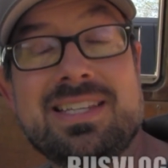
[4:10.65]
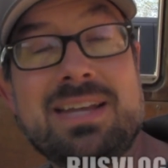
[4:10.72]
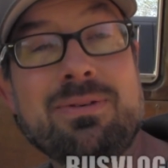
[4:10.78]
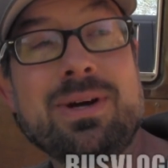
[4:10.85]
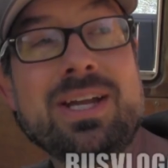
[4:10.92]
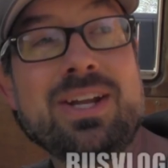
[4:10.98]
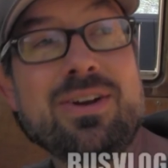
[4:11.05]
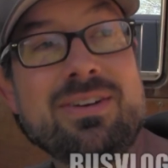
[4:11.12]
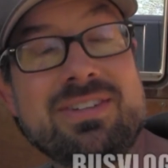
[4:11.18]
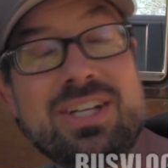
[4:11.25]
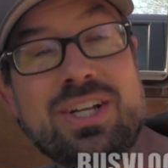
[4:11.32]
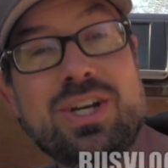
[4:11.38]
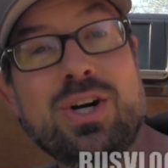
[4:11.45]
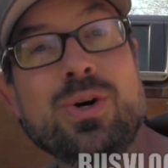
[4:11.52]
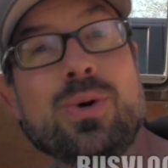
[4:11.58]
That way you don't have to
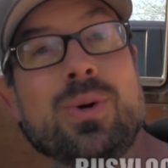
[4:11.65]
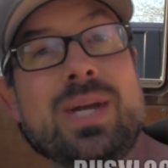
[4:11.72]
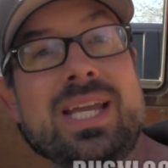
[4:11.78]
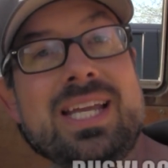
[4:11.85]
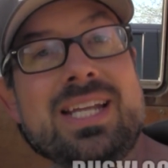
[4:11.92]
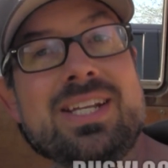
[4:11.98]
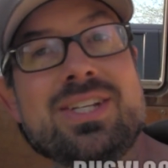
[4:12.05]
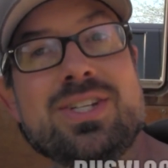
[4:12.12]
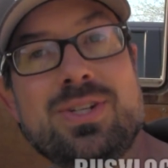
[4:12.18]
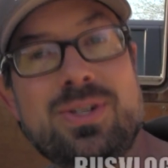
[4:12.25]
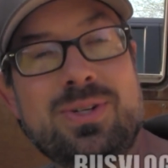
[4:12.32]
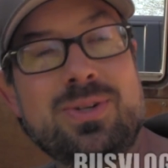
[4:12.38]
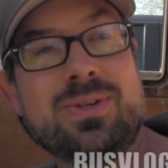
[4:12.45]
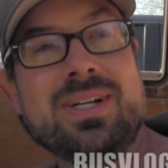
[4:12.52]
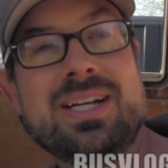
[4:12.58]
go
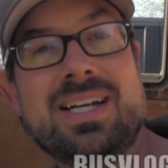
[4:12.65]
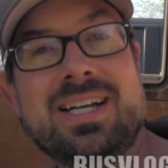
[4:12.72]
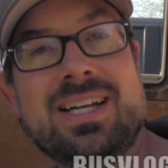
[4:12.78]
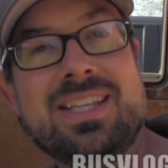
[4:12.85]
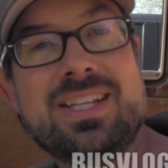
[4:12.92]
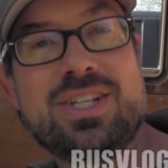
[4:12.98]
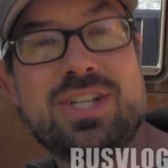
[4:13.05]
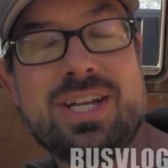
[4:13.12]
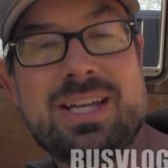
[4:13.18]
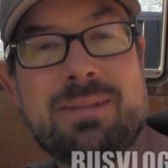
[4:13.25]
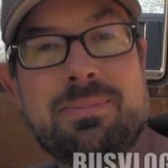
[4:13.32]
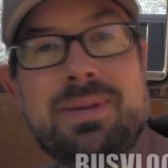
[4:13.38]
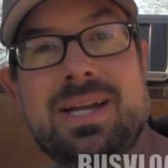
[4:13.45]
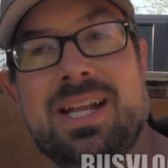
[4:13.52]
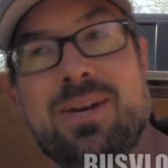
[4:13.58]
into the
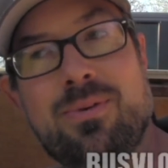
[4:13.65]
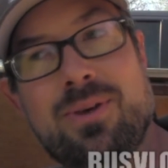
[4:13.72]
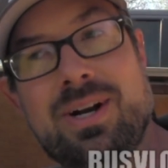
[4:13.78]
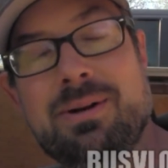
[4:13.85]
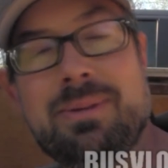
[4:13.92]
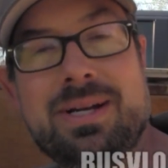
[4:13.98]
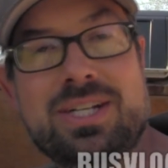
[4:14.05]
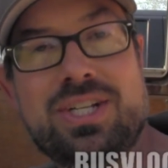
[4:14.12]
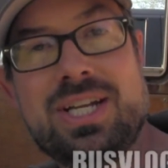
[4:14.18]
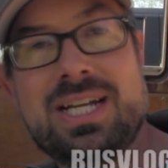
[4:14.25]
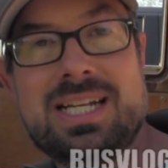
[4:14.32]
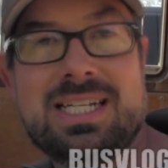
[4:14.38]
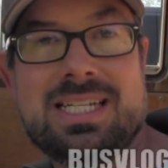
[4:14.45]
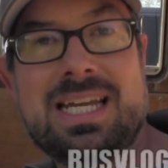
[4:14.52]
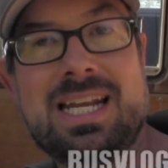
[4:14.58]
chicken pen and worry about
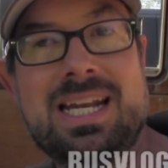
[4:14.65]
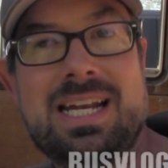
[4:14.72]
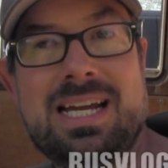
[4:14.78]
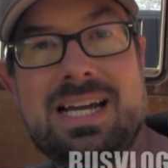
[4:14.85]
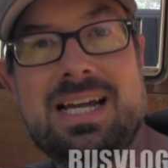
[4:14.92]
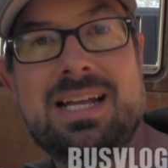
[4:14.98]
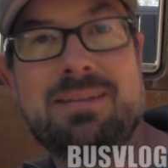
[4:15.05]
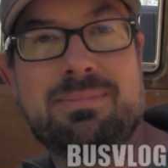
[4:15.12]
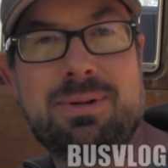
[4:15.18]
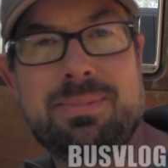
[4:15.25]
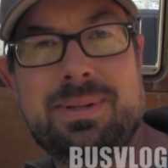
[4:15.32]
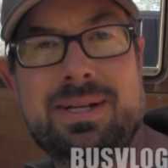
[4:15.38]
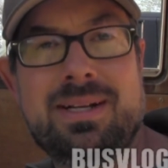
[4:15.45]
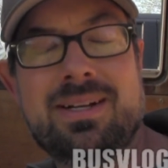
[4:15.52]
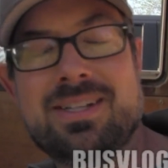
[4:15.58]
chickens getting out
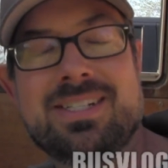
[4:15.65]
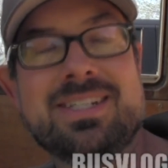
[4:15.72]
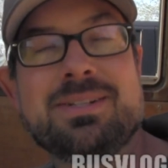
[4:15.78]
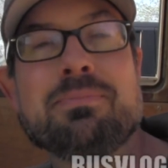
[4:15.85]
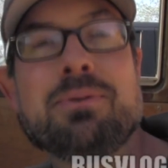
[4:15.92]
and